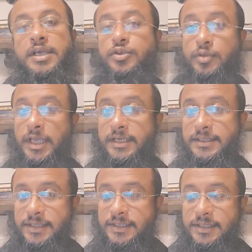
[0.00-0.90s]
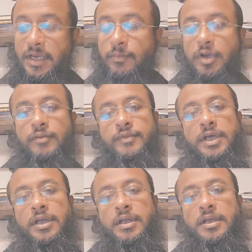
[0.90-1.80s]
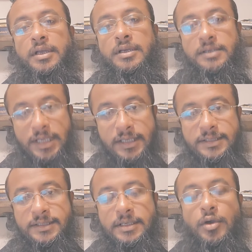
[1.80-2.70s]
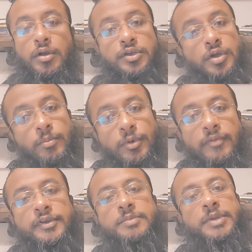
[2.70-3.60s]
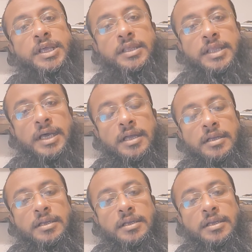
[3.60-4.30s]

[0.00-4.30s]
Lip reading: So that is still one of the days, on top of it being the